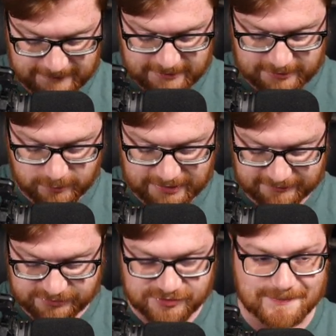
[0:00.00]
You would
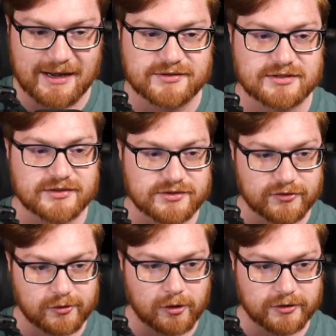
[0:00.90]
have to just pass it as
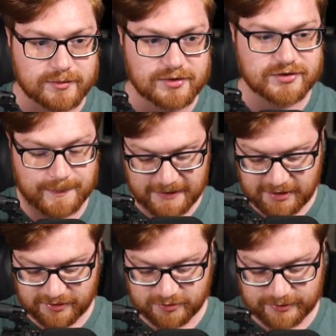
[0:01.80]
another argument.
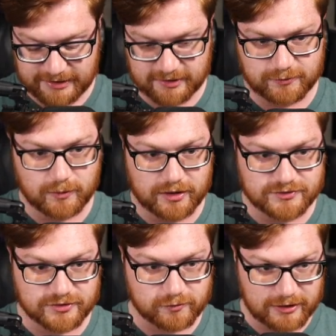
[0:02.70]
So again, if we wanted
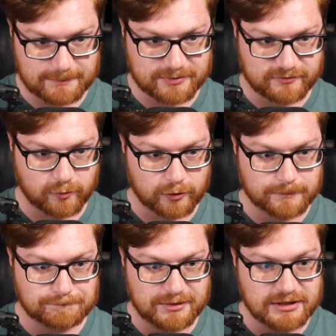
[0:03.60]
to grep for
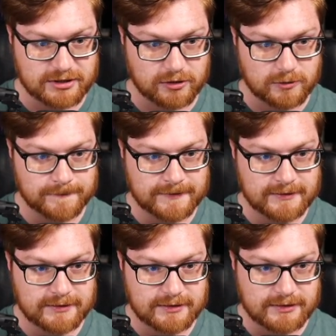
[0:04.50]
Pico,
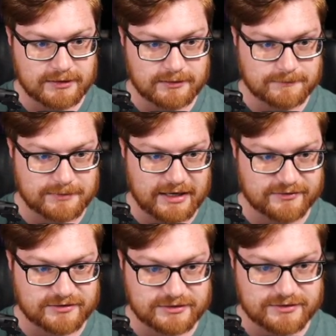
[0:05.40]

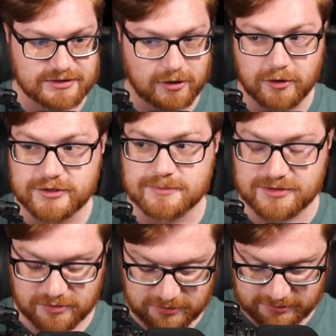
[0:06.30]
passing the
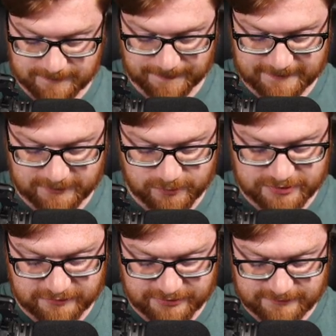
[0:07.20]
argument along, you would
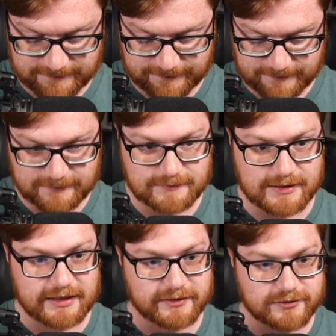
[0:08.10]
give it
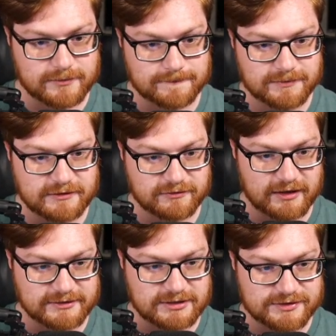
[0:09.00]
anthem
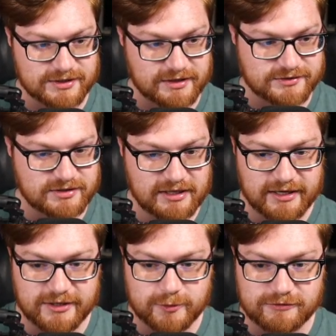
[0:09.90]
flag.txt.
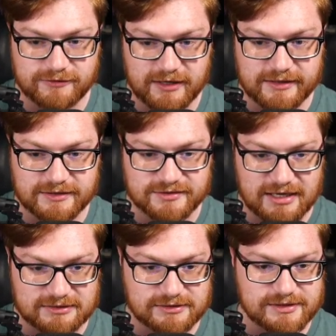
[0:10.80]
And you could find
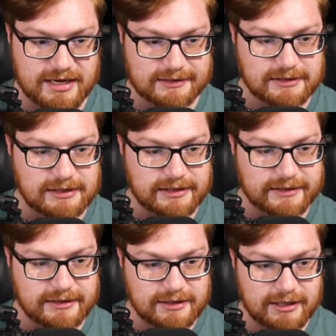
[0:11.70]
exactly that line.
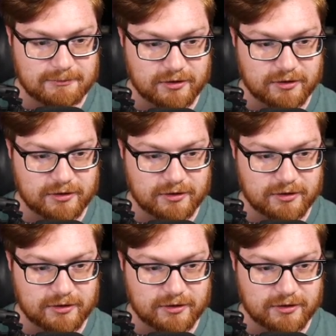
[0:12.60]
But if